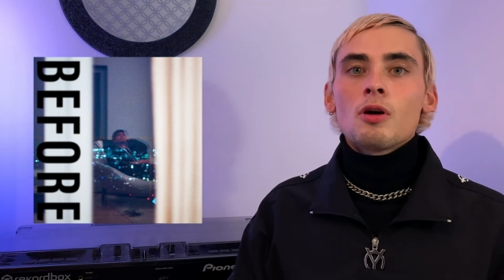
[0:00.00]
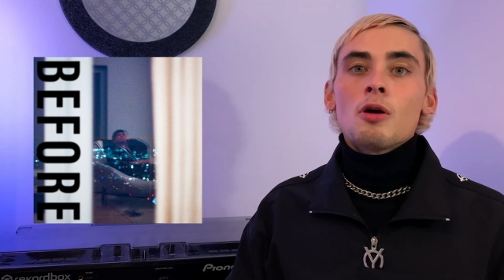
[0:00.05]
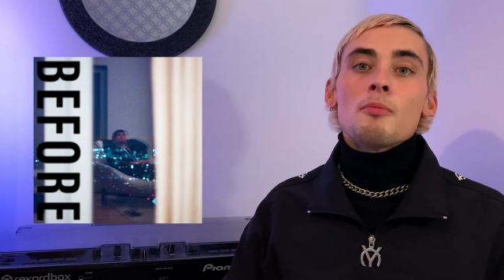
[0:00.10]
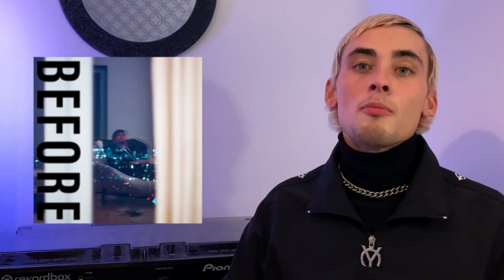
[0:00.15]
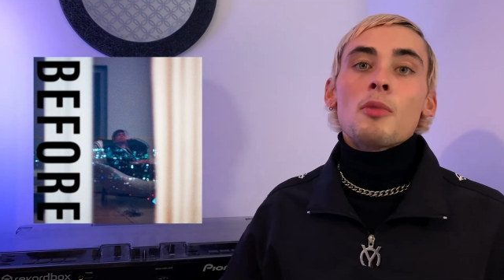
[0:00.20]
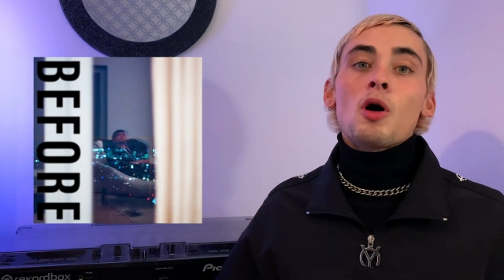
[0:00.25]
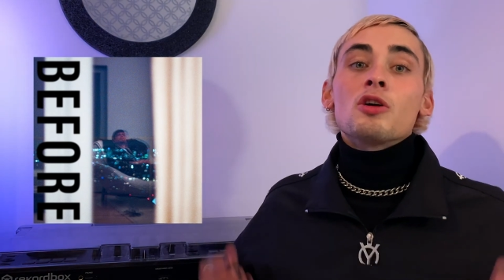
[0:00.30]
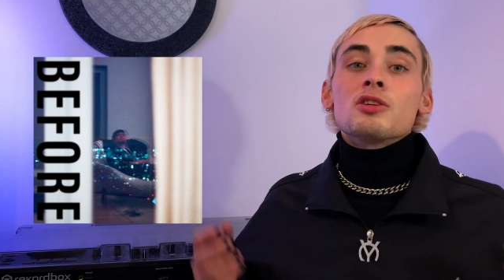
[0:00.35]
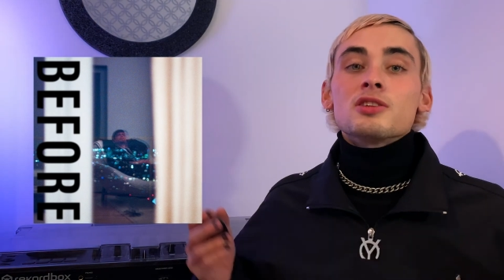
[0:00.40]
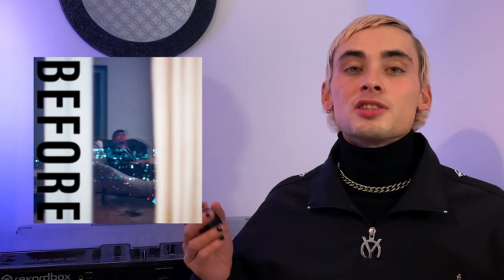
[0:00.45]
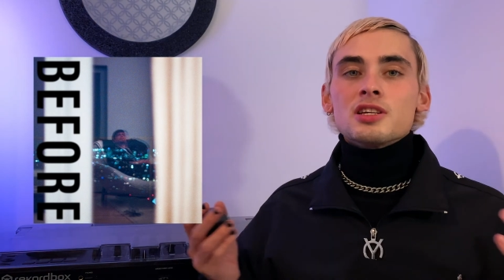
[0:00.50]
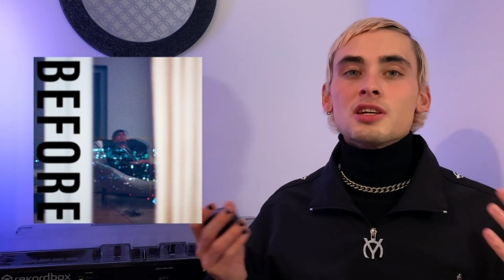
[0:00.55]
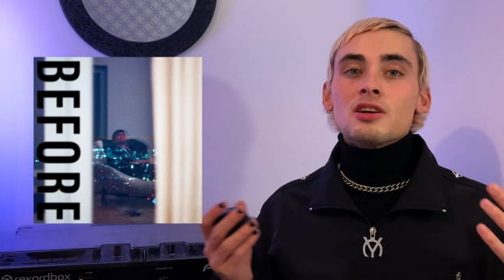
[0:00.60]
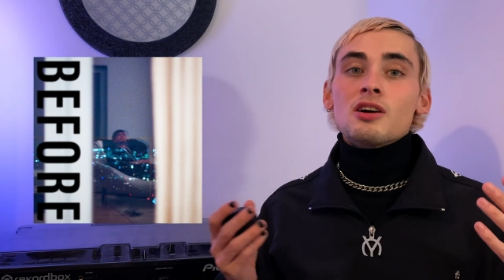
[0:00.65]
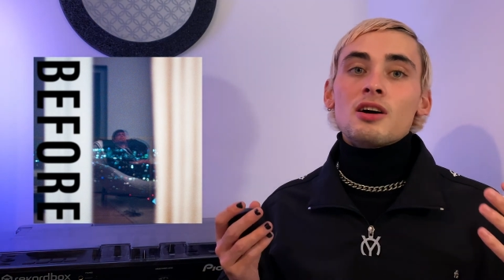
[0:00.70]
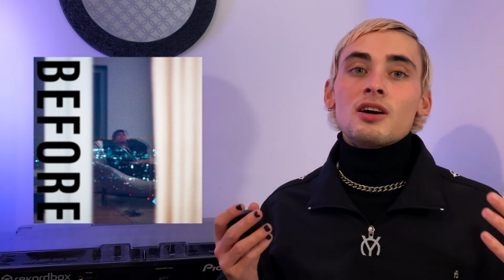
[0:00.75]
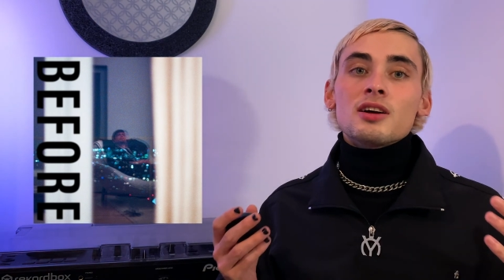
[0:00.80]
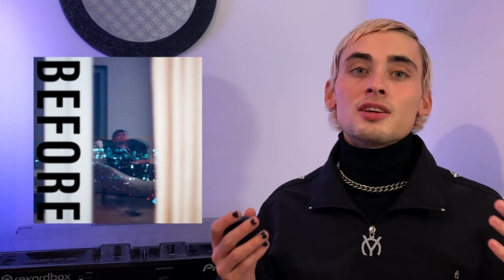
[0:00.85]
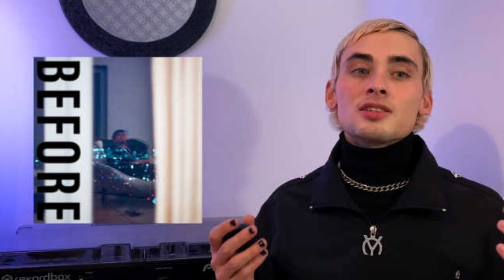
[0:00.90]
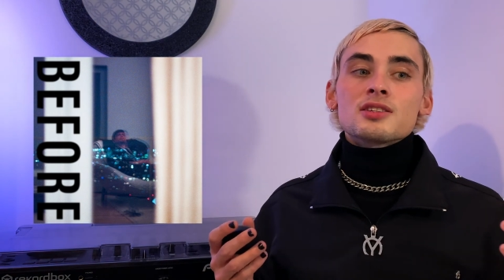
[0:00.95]
But honestly,
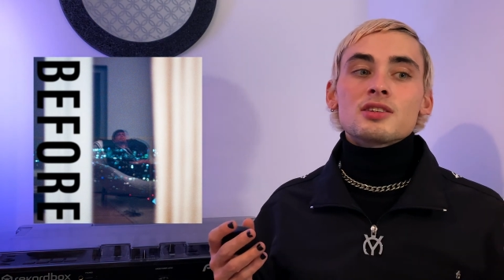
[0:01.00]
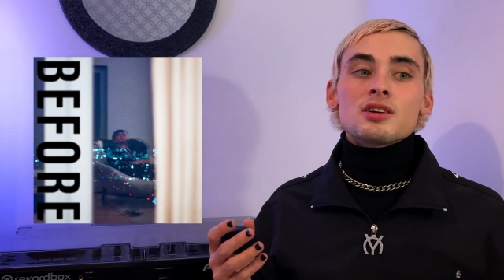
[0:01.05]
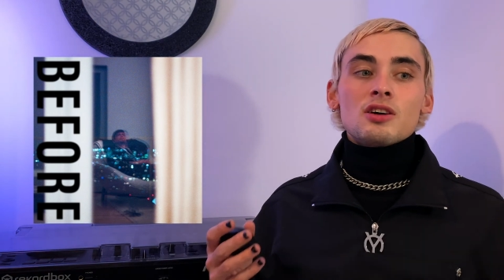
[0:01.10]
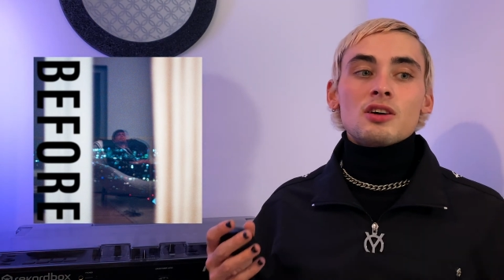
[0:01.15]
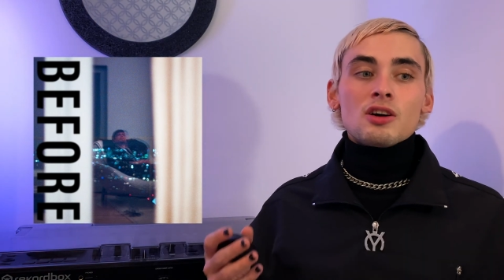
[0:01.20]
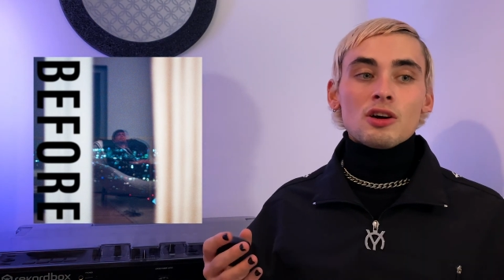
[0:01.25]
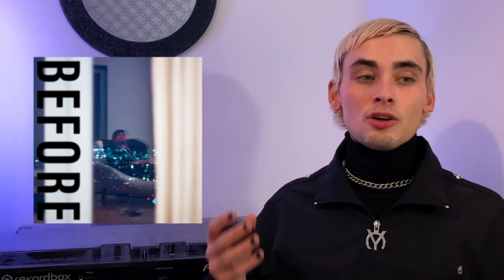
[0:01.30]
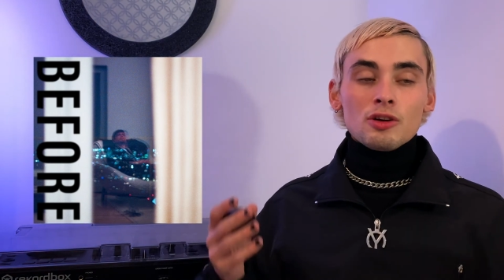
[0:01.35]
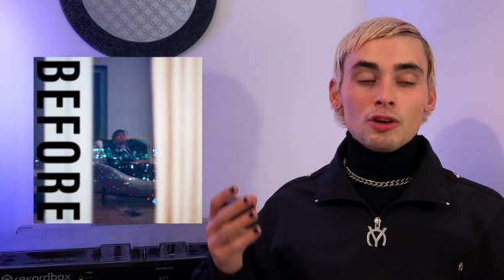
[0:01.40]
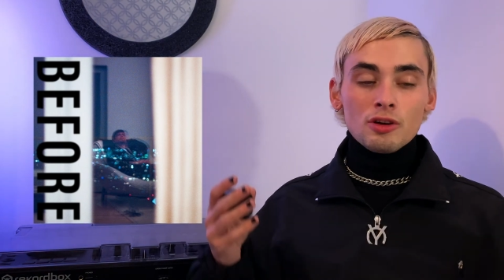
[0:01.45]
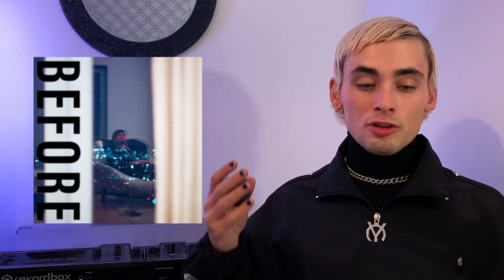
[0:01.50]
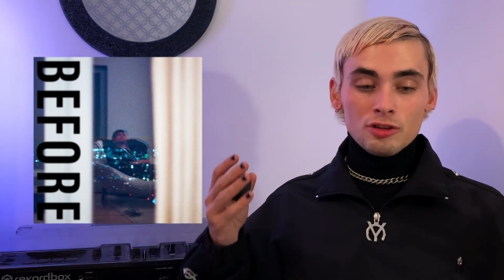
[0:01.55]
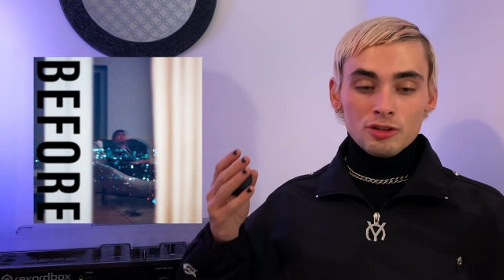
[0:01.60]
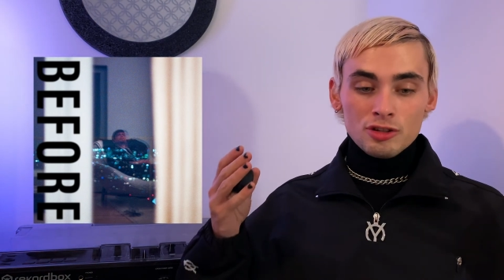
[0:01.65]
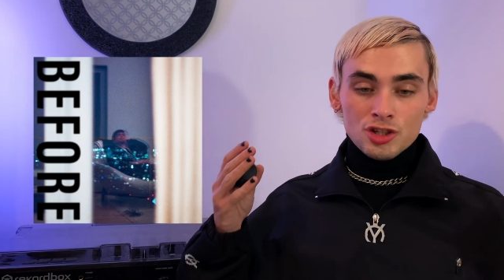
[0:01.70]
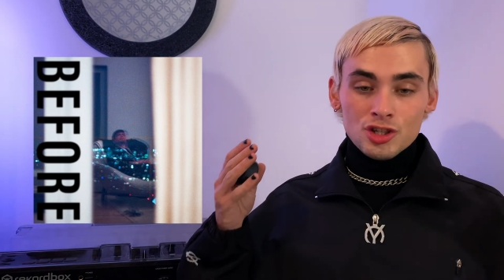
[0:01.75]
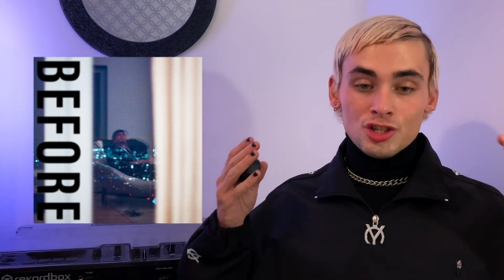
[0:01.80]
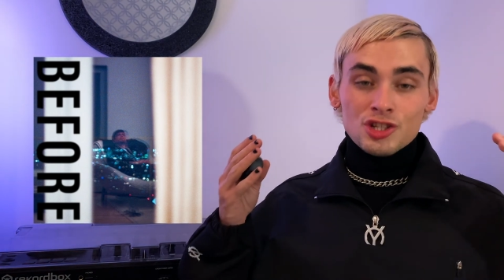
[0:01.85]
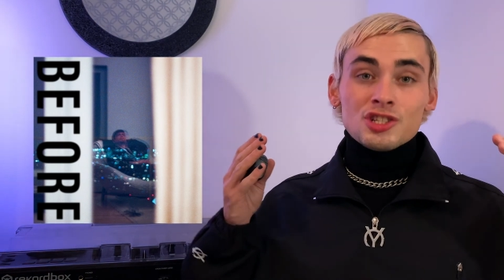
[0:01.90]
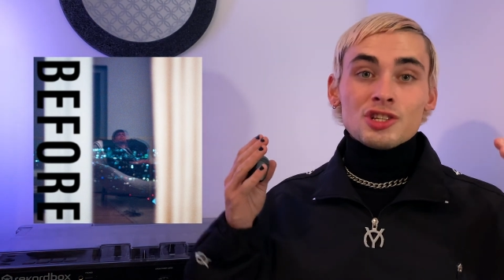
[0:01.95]
guys,
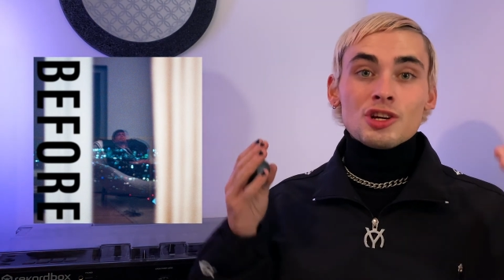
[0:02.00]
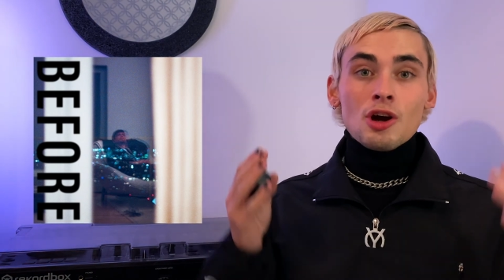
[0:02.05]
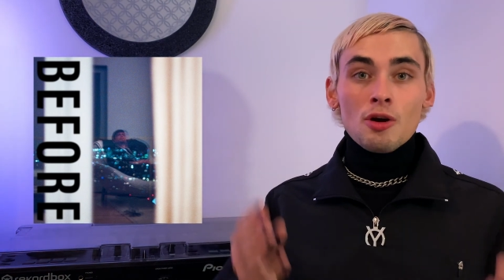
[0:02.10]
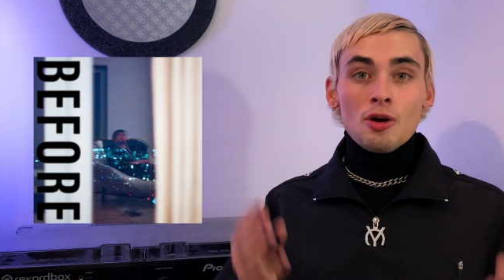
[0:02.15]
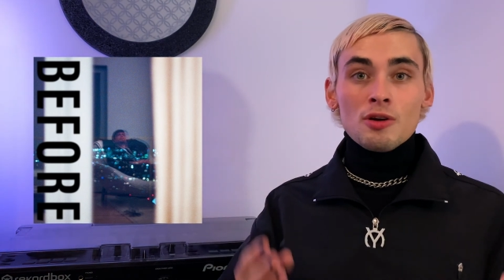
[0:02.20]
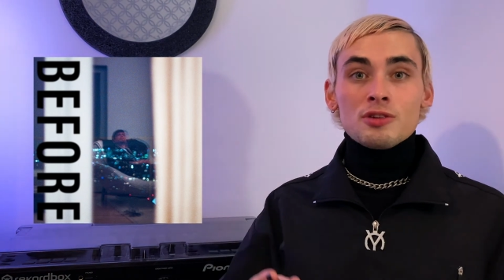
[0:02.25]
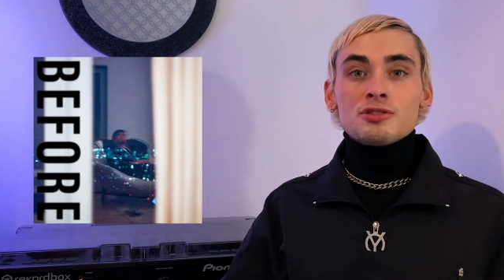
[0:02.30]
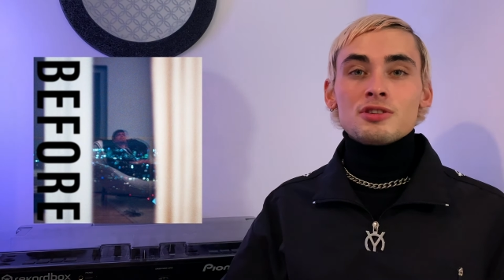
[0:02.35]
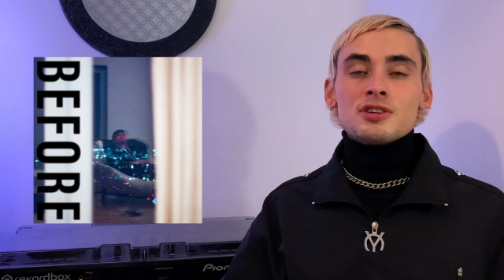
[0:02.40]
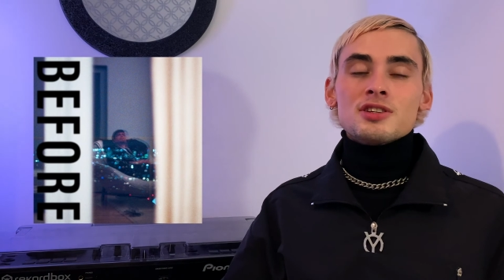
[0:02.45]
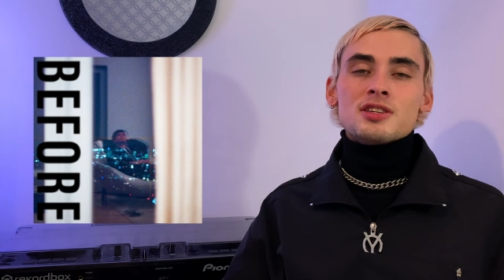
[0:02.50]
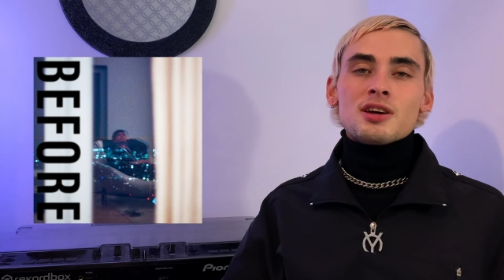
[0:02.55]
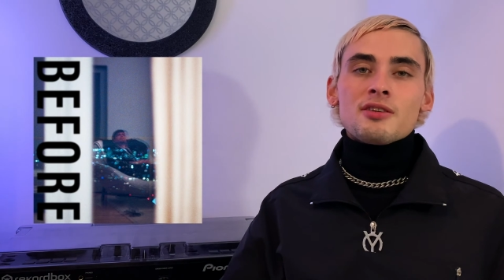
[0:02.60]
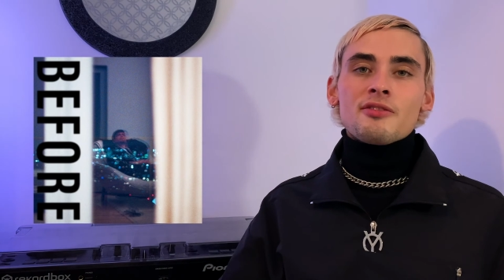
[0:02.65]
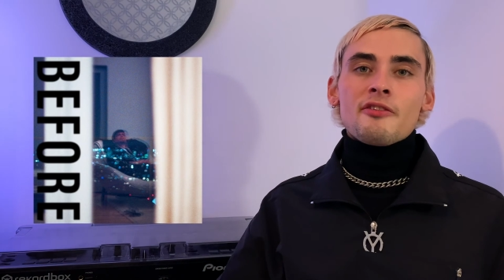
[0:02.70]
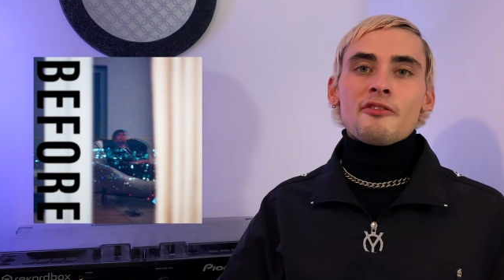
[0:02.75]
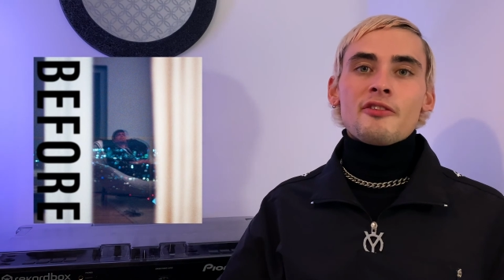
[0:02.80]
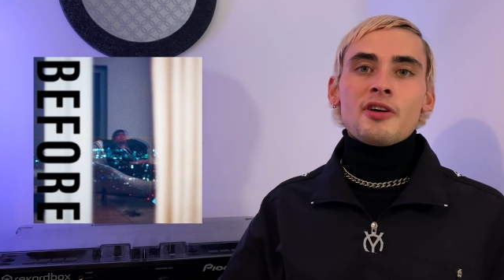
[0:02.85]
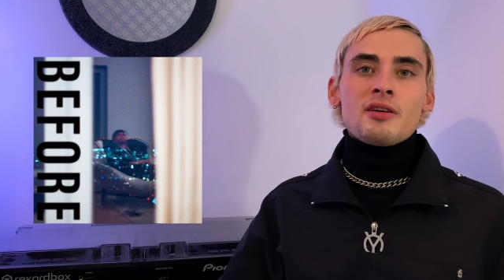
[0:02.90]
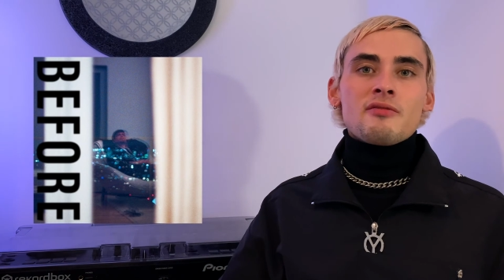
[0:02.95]
just go and do yourself a
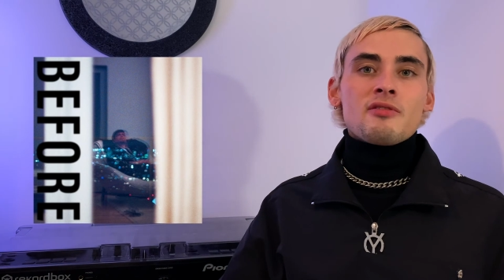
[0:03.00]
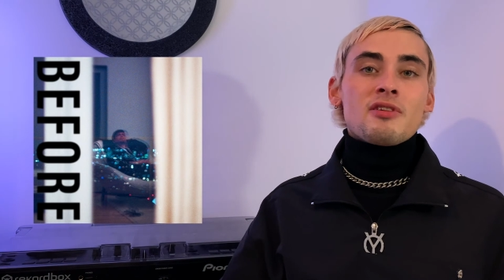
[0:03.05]
favour.